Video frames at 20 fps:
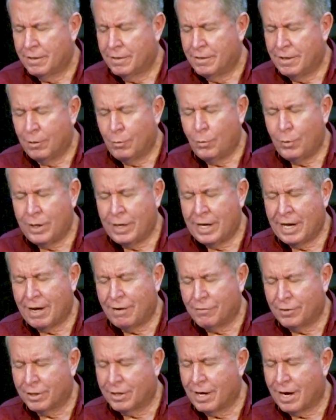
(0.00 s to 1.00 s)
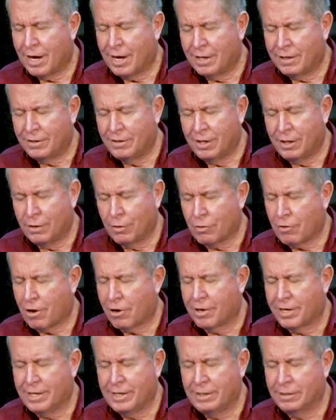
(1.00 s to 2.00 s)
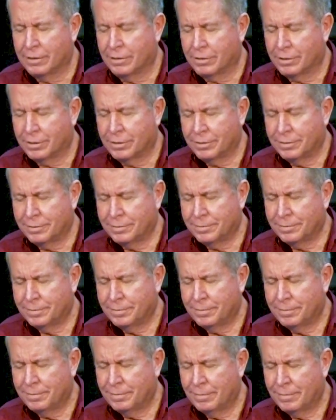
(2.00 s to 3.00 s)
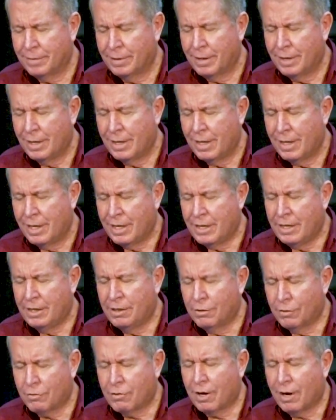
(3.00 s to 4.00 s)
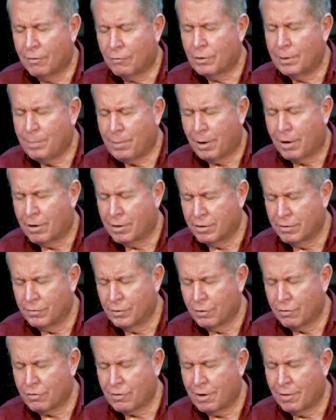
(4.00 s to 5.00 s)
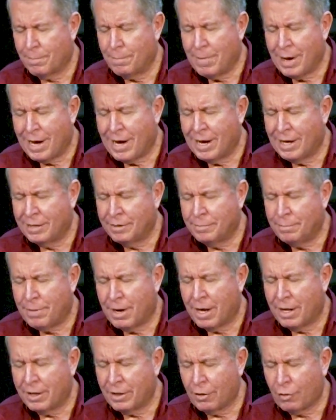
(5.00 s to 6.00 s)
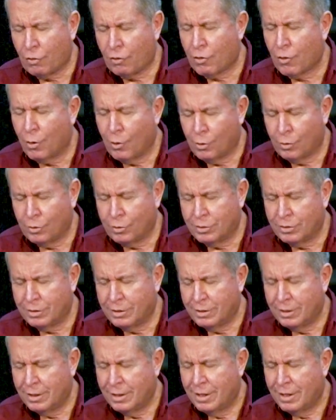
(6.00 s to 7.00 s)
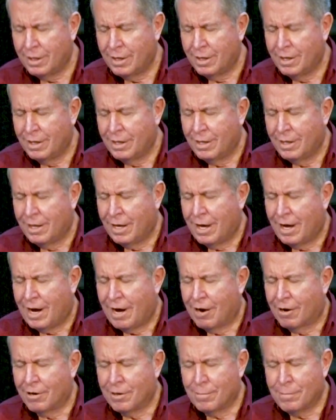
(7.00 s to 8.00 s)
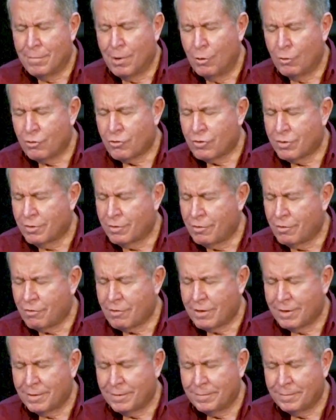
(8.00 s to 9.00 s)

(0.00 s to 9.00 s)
that we have a God that is our healer. He heals every part of us our mind, body, soul, our emotions,